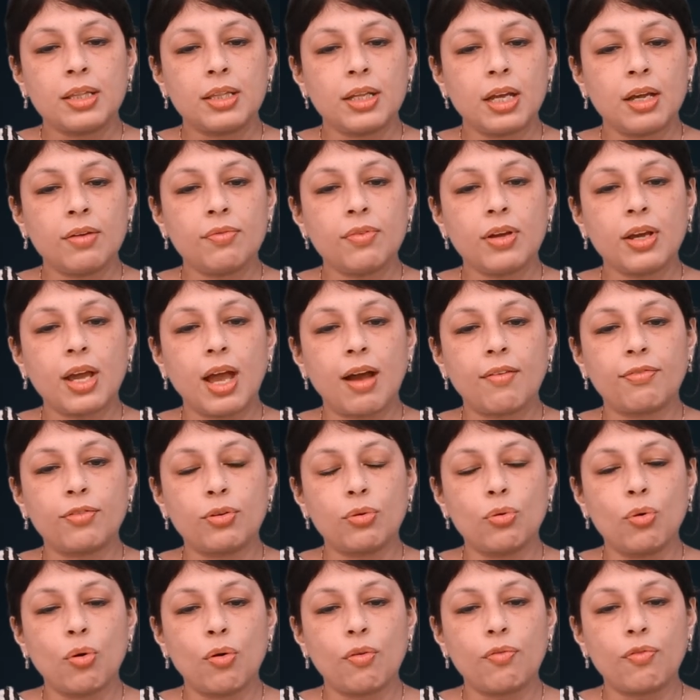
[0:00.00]
then we have
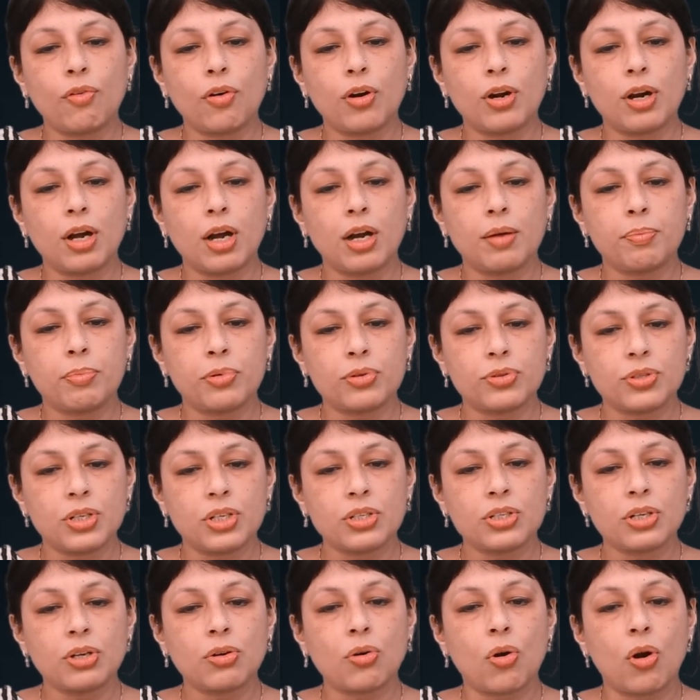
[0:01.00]
to go for a
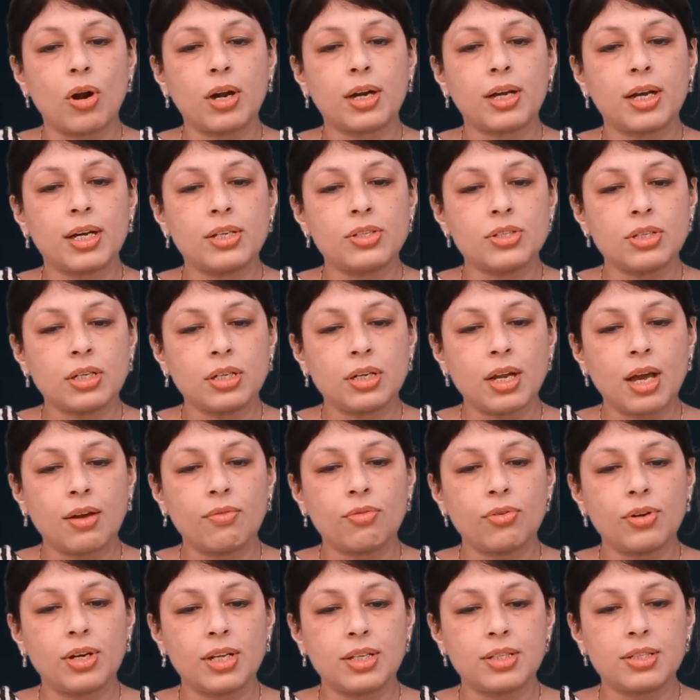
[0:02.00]
procedure called
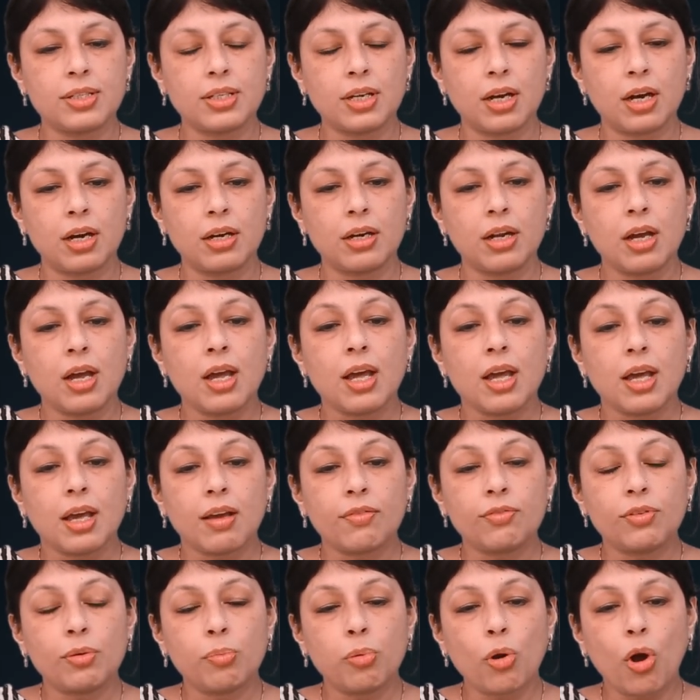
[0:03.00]
conjunctival DCR.
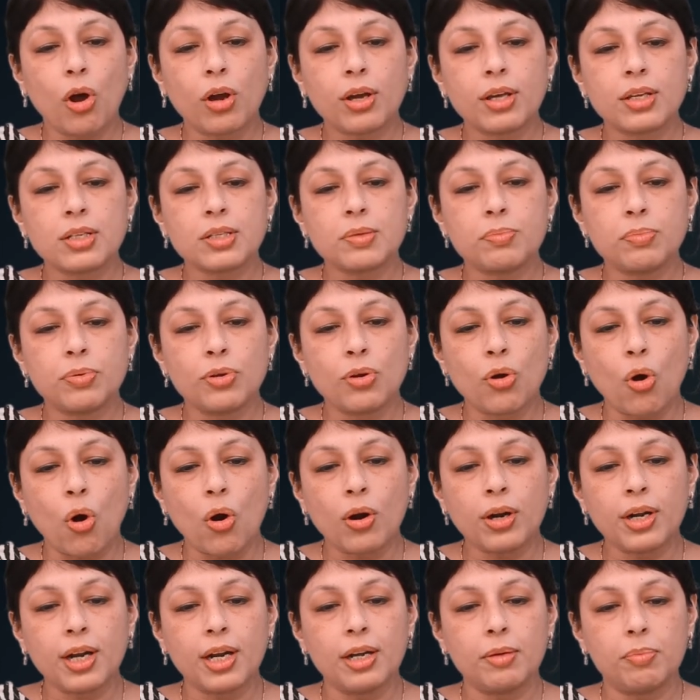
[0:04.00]
If the block is
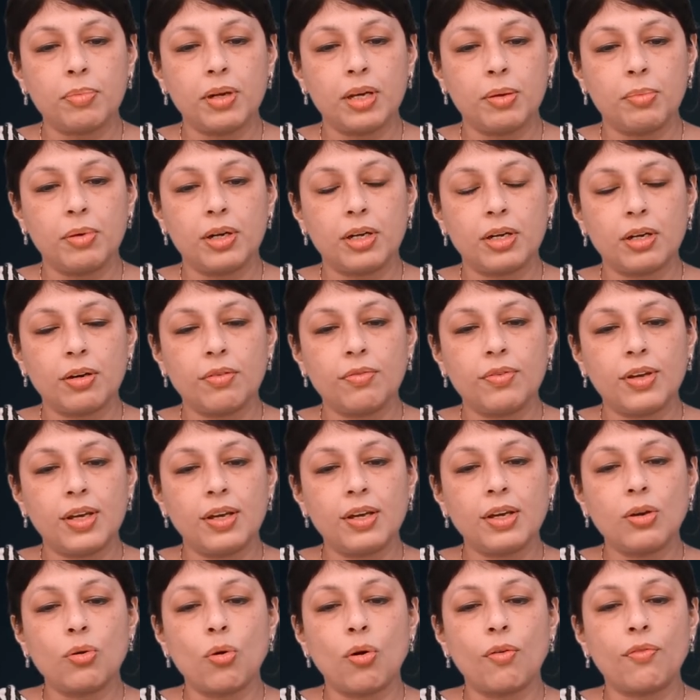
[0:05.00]
beyond 8 millimeter,
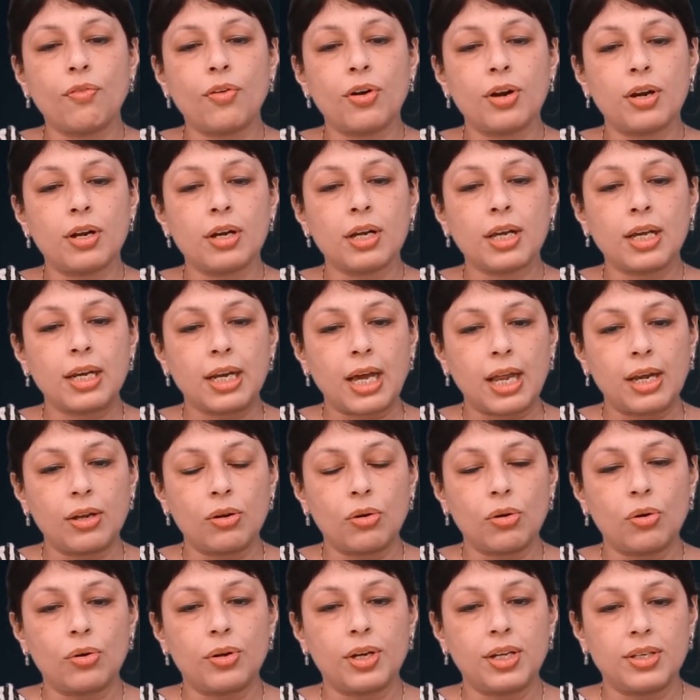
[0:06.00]
we go for a
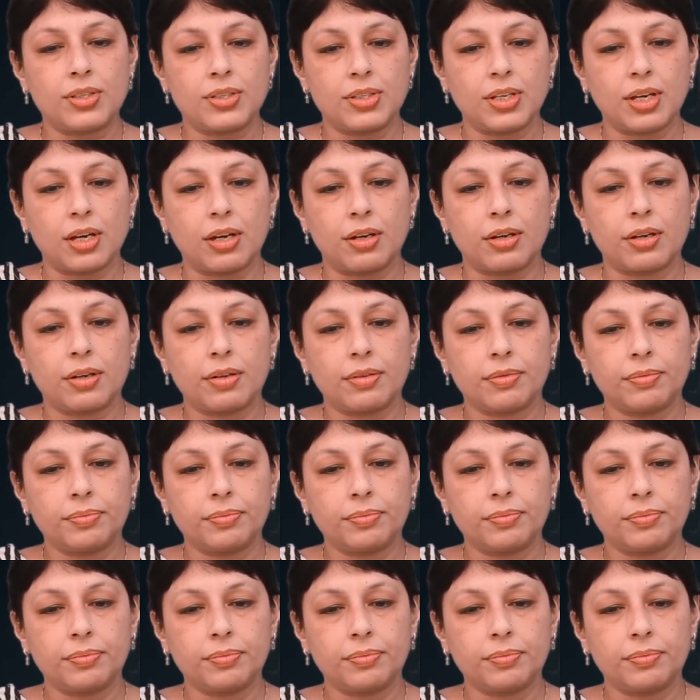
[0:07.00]
canalicular DCR.